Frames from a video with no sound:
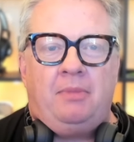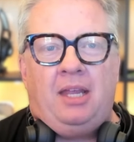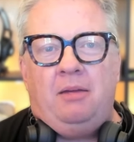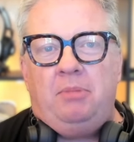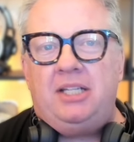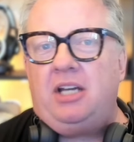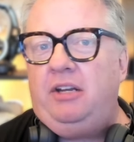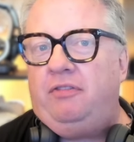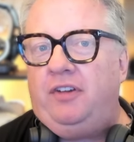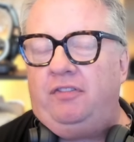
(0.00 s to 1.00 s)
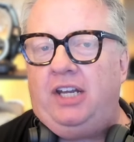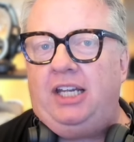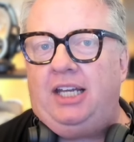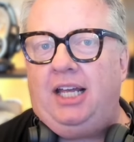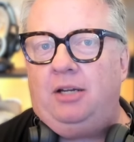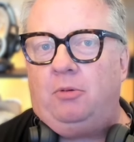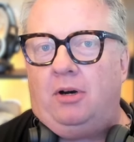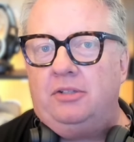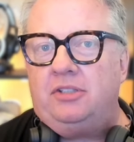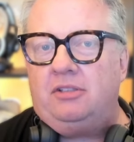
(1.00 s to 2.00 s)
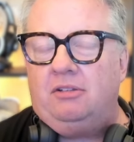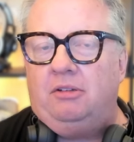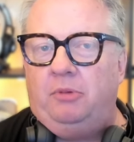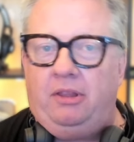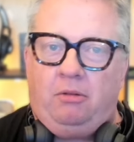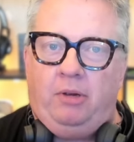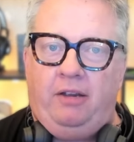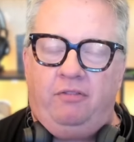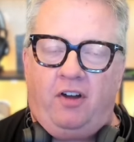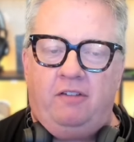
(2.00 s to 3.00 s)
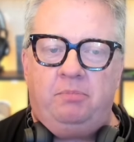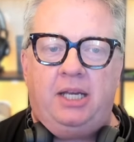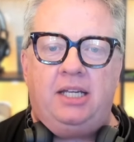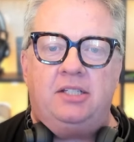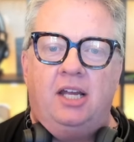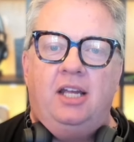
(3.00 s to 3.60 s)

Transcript: But it's only 15 kilowatts with 3 5Ps,